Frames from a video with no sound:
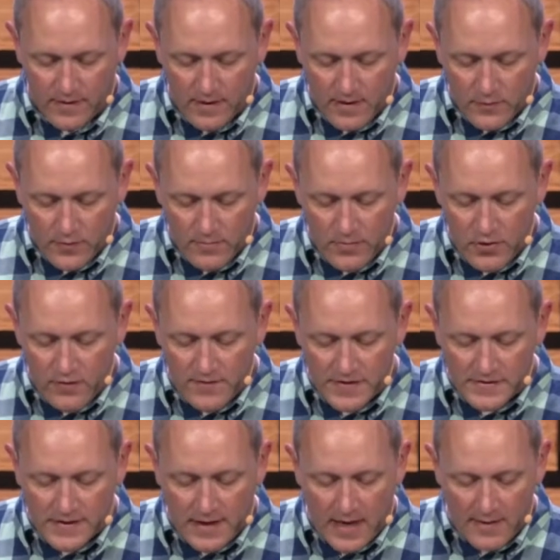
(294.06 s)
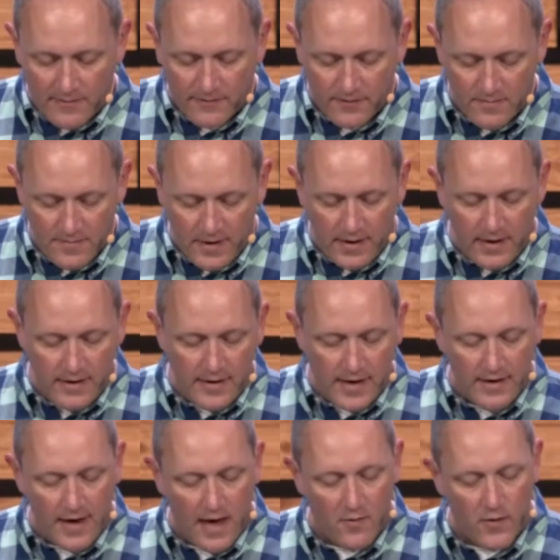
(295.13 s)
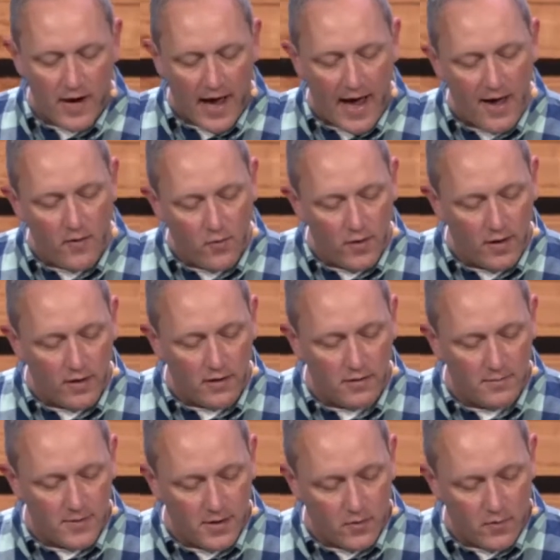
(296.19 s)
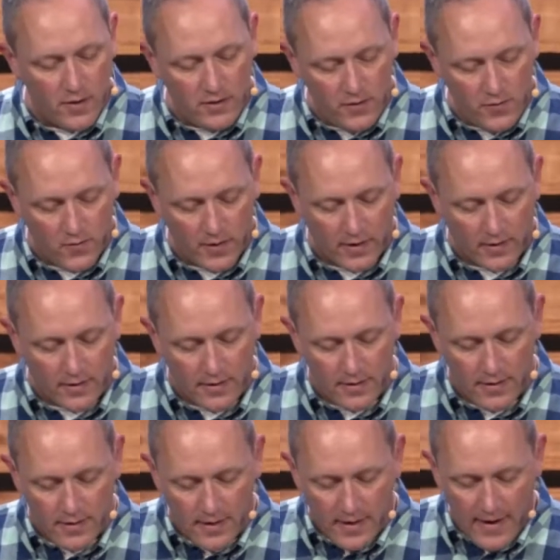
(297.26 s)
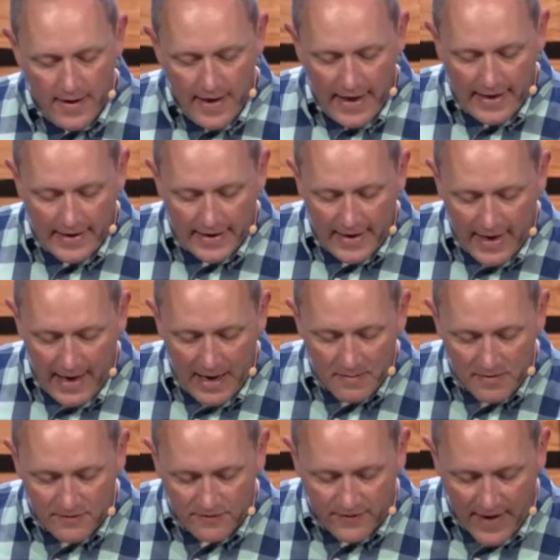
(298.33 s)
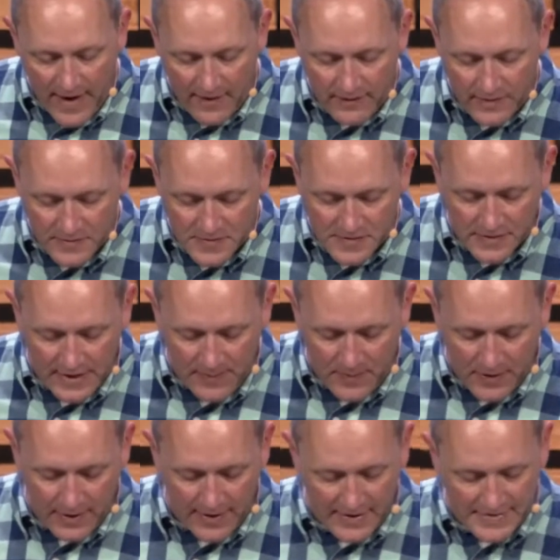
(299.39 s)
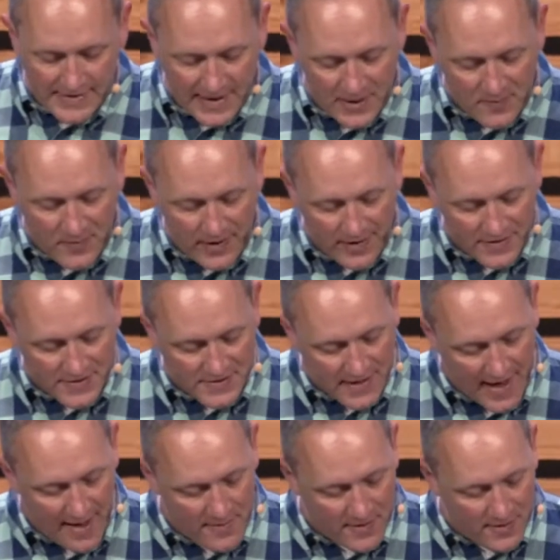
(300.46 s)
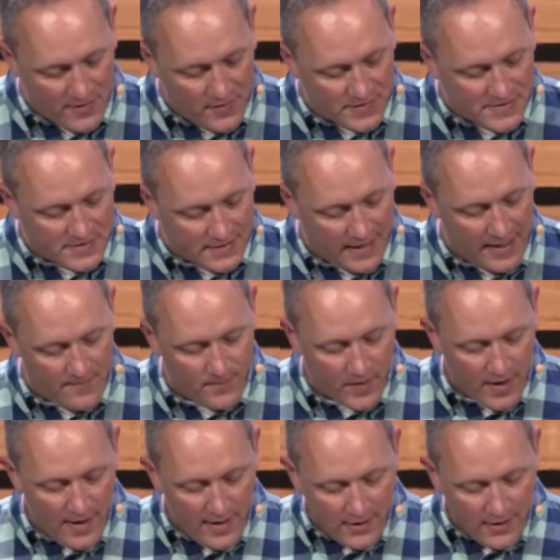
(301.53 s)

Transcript: Remove this cup from me, yet not what I will, but what you will. And he came and found them sleeping. And he said to Peter, Simon, are you asleep?